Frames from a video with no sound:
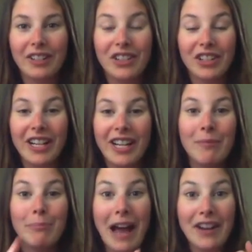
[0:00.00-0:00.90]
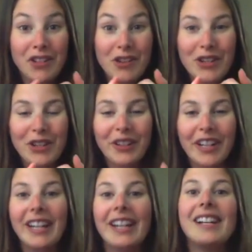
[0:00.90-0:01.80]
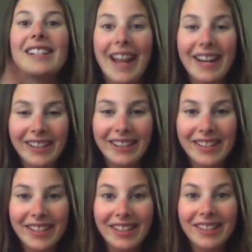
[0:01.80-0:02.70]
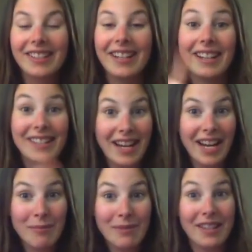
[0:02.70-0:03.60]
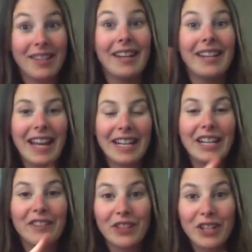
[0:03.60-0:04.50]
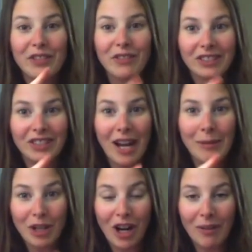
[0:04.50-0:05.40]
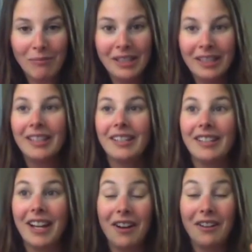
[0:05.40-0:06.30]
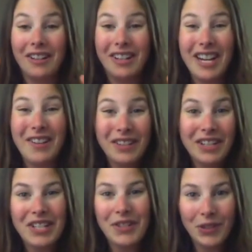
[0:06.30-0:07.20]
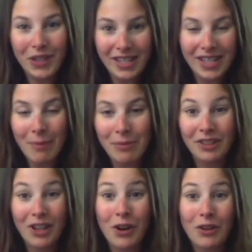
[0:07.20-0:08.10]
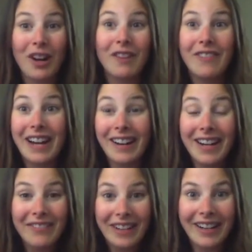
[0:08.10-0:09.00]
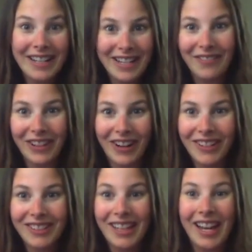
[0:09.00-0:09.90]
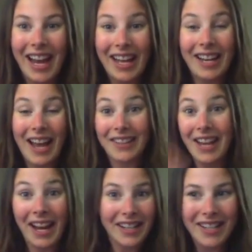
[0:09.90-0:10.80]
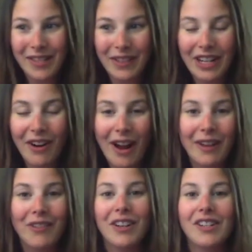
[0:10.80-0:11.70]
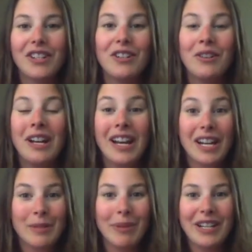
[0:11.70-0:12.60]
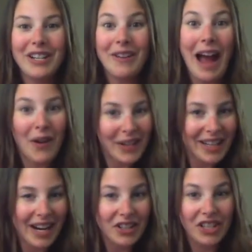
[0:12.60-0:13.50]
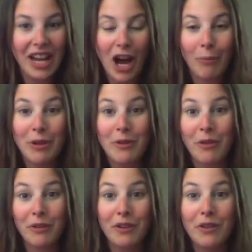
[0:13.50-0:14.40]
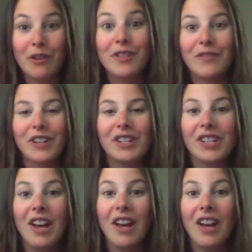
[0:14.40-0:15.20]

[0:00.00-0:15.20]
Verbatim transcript: journey: bachelor's degree, technical skills, exams, and then getting your first full-time job. Now, even these 4 steps alone are very, very difficult. And at the end of this video, I'm going to explain to you how I can actually help you through those first